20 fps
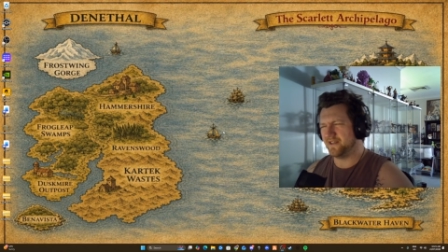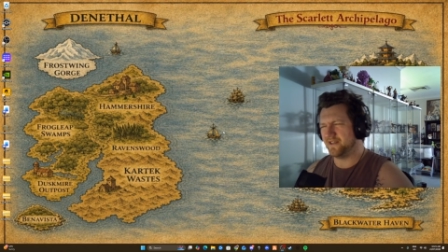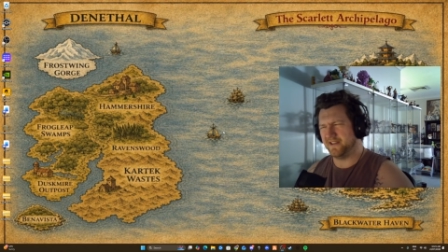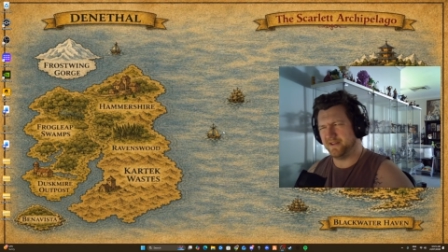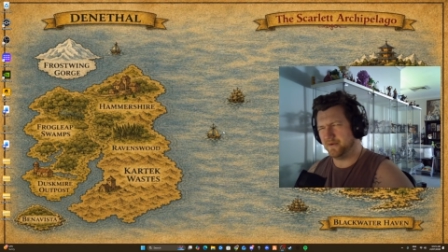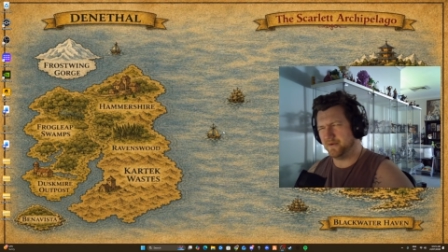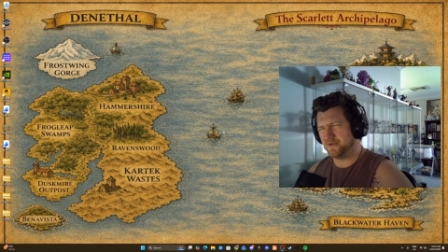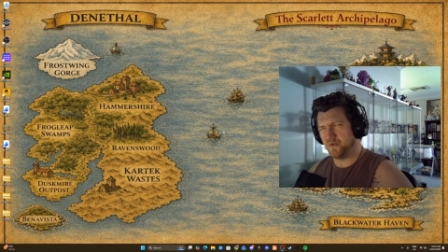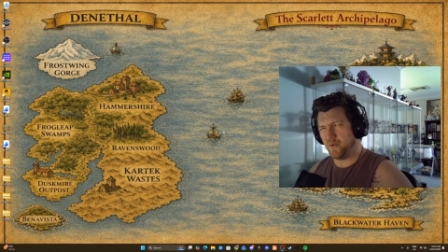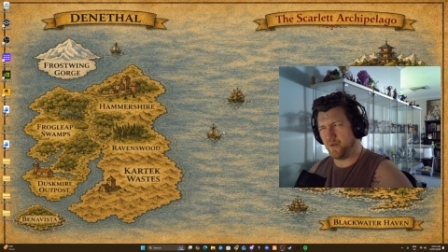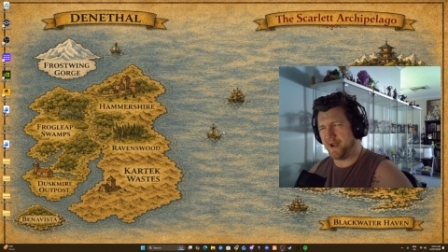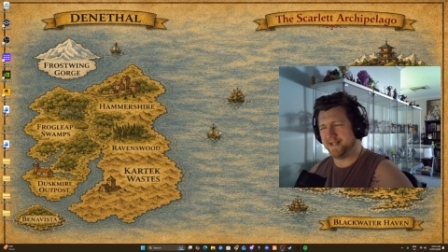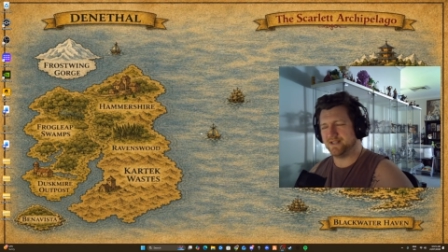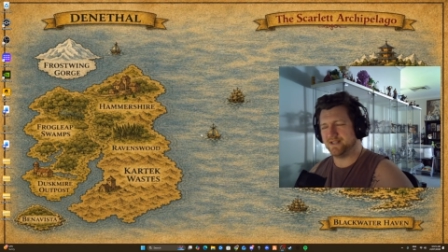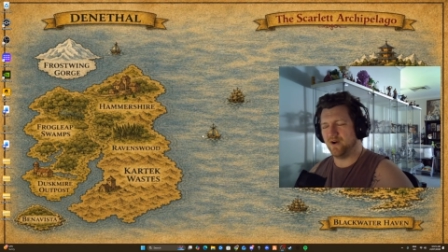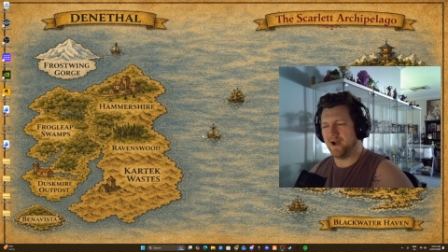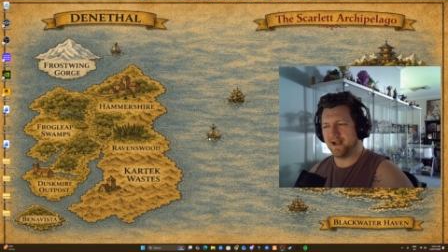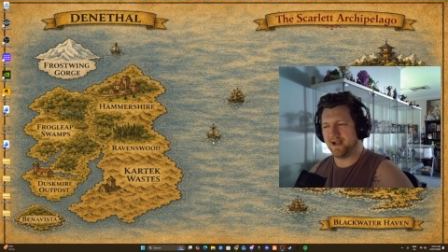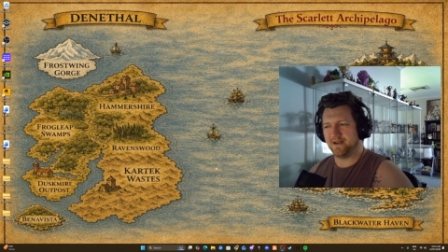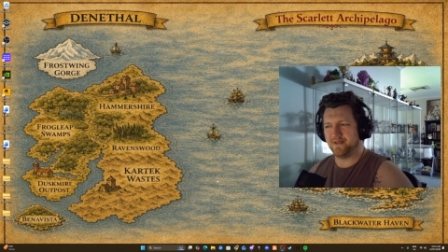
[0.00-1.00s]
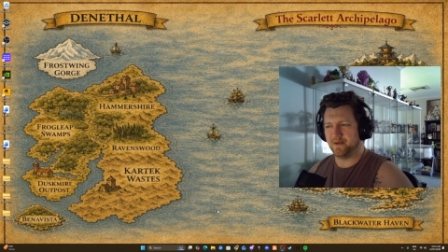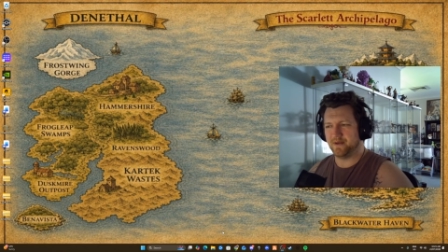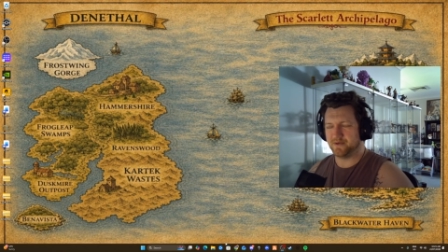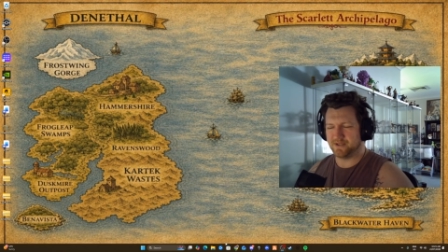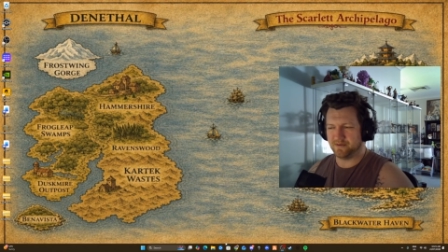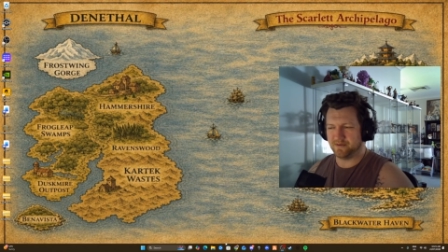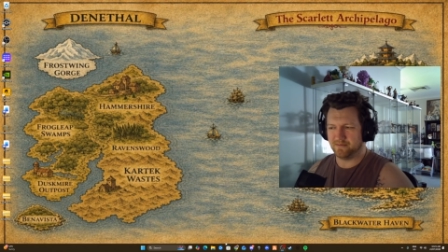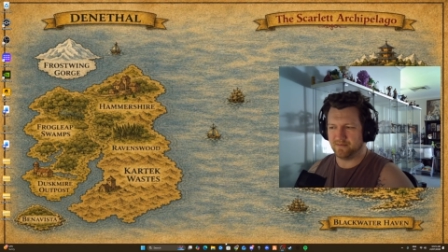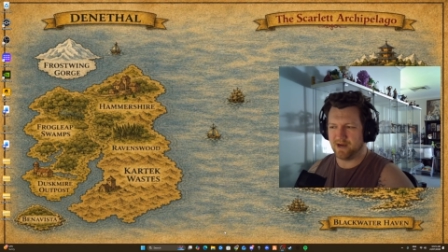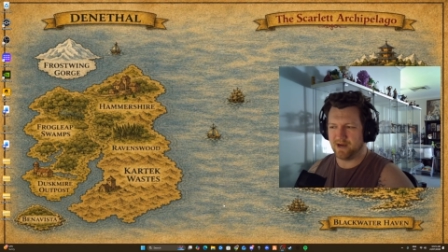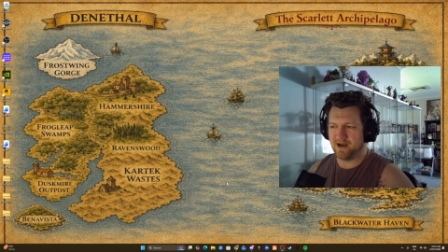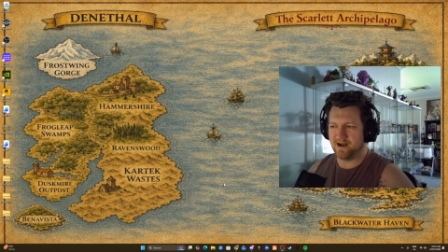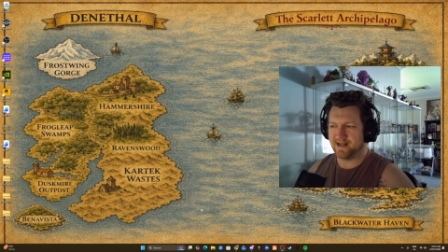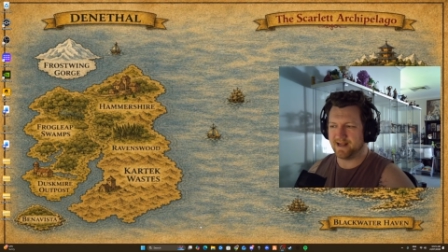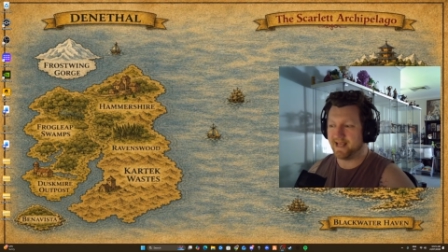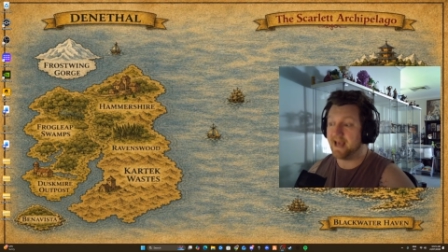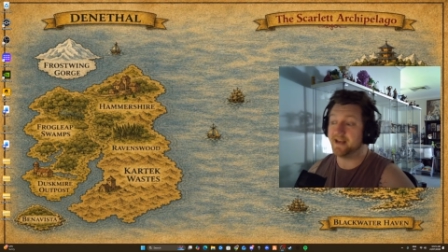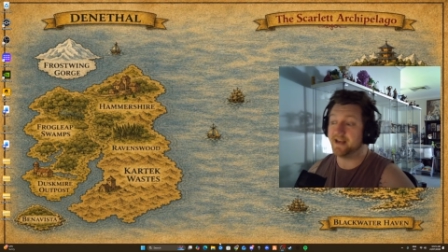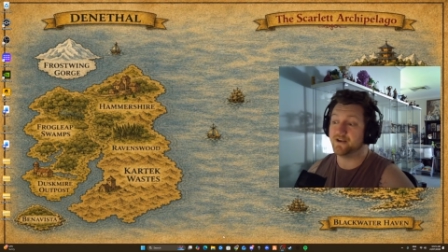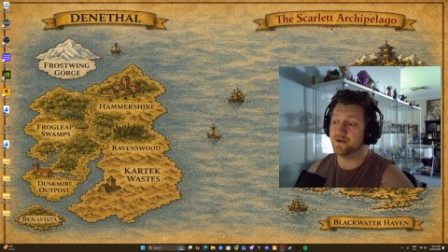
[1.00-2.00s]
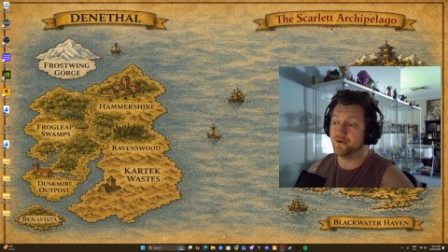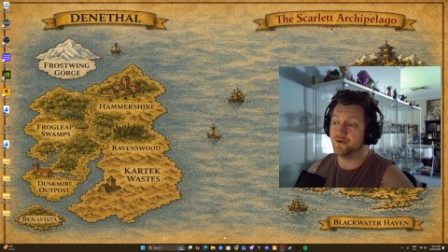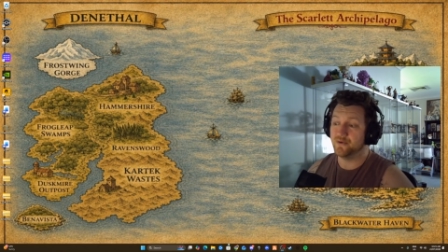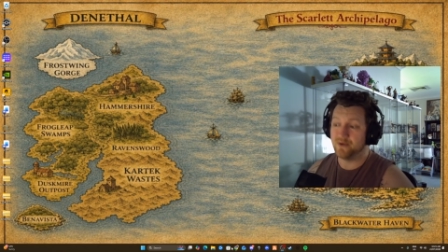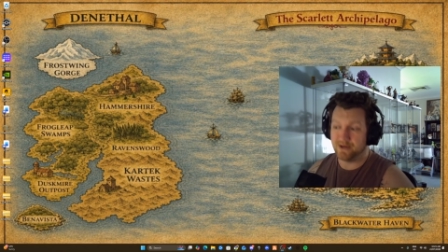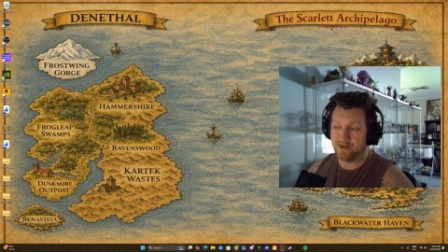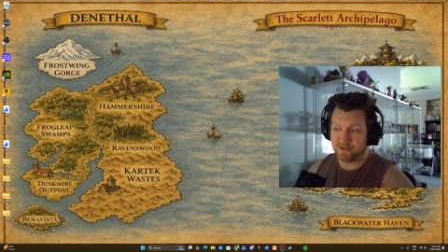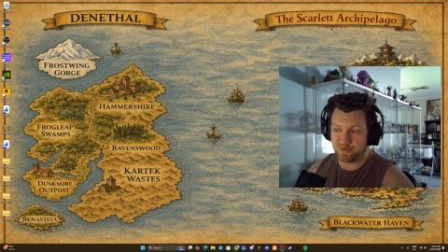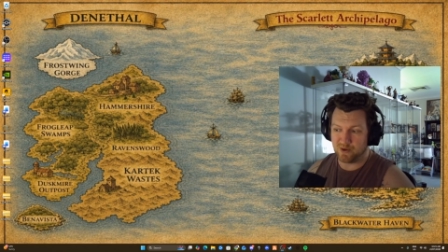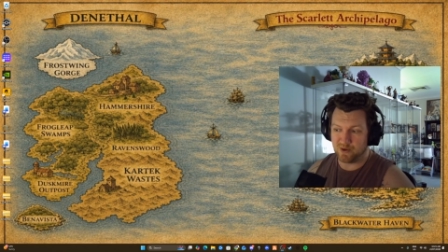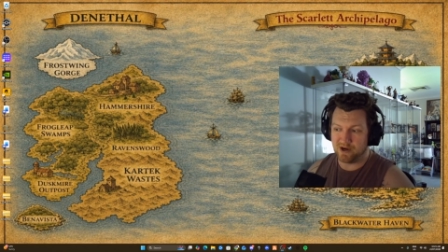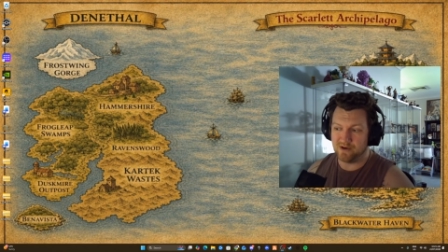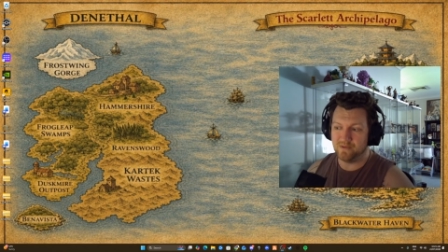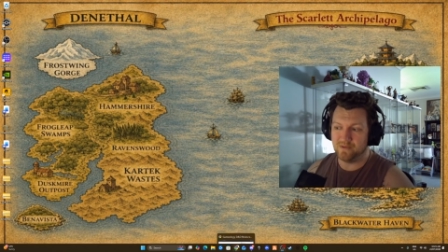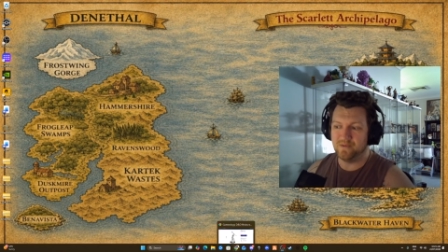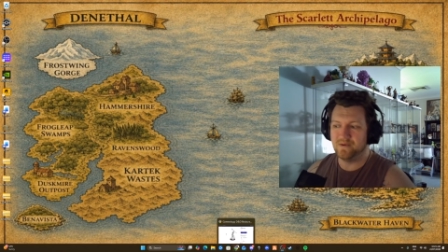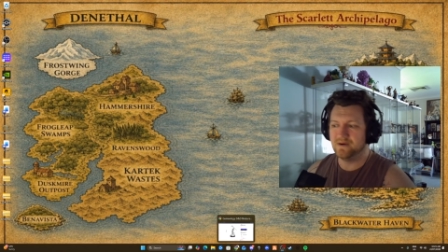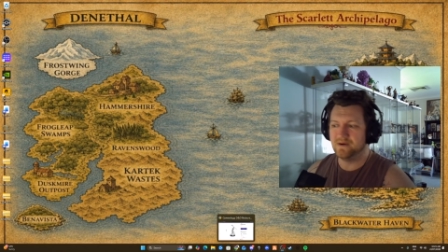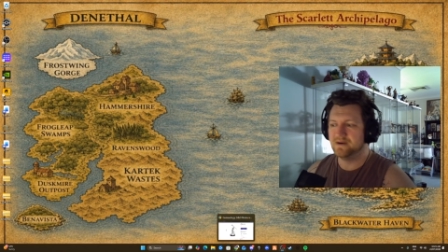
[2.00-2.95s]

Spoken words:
I think there was a were tiger. There was some kenku as well.